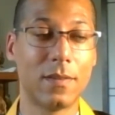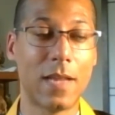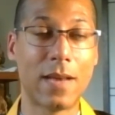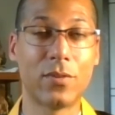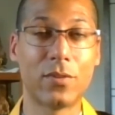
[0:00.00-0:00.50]

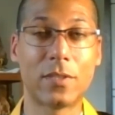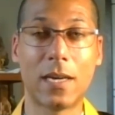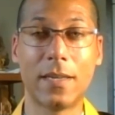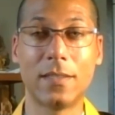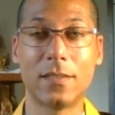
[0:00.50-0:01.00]

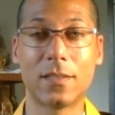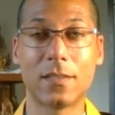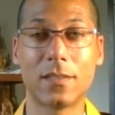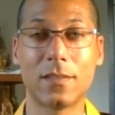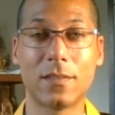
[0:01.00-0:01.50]
advertise
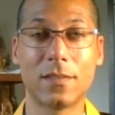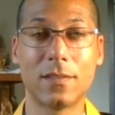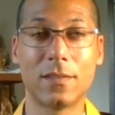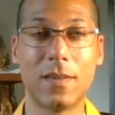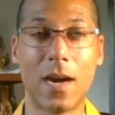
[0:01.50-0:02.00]

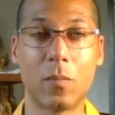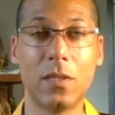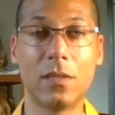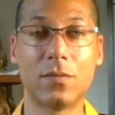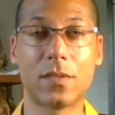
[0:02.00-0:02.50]
our
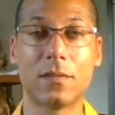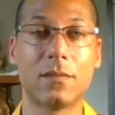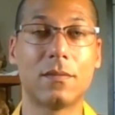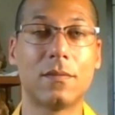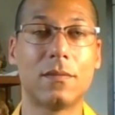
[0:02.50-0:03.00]
beliefs?
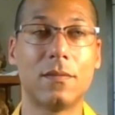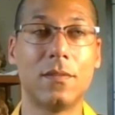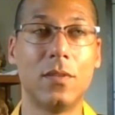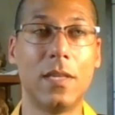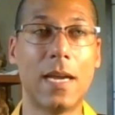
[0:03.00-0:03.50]

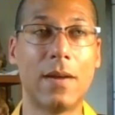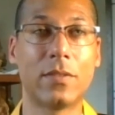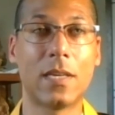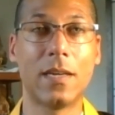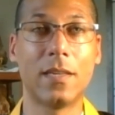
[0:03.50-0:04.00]
Do they
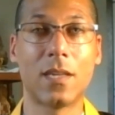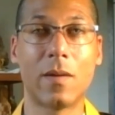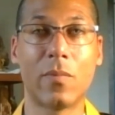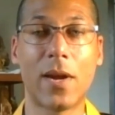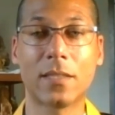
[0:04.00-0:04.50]
advertise
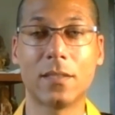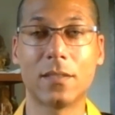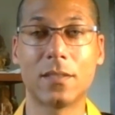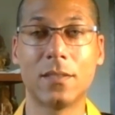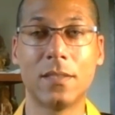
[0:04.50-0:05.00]
our
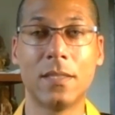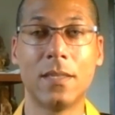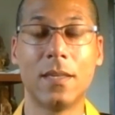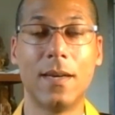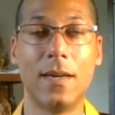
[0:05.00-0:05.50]
practice?
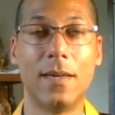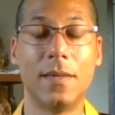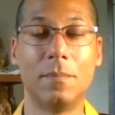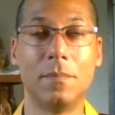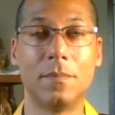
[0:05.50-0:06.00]

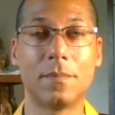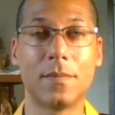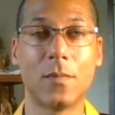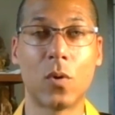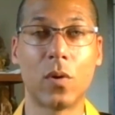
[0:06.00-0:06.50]
Or
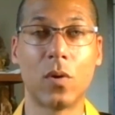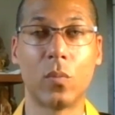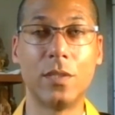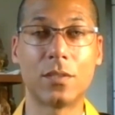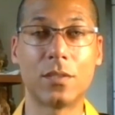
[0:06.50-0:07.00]
are
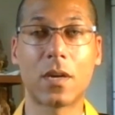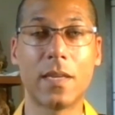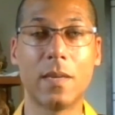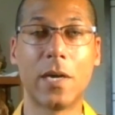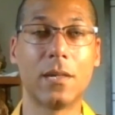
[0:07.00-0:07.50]
we just
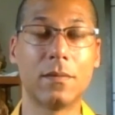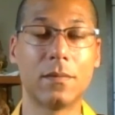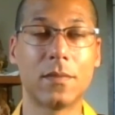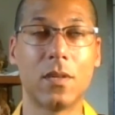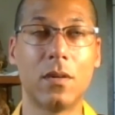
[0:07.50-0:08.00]
talking about it?
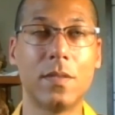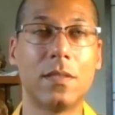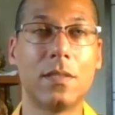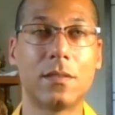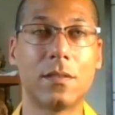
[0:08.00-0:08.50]
So all these
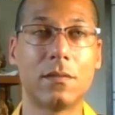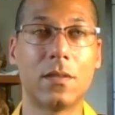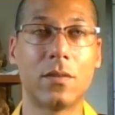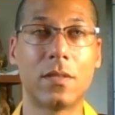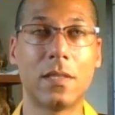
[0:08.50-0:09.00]
things are
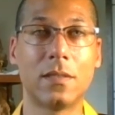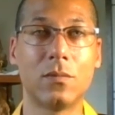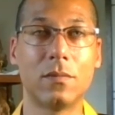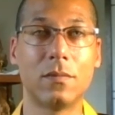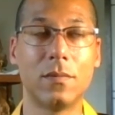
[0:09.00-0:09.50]
things that,
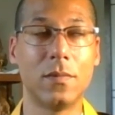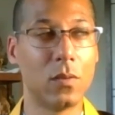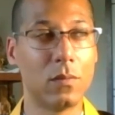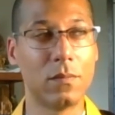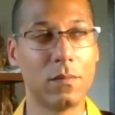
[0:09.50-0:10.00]

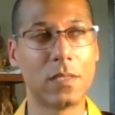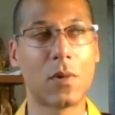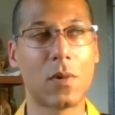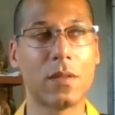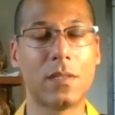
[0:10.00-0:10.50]
this
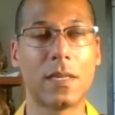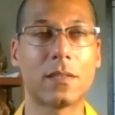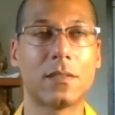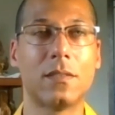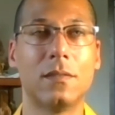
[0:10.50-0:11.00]
part of the
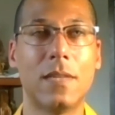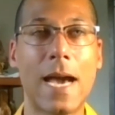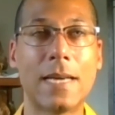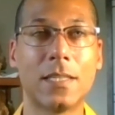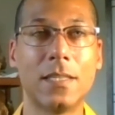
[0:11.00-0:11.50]
text
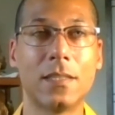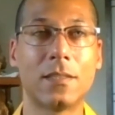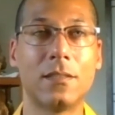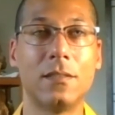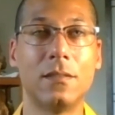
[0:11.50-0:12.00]
asking us
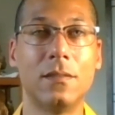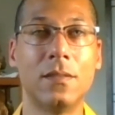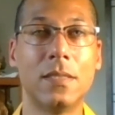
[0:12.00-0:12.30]
to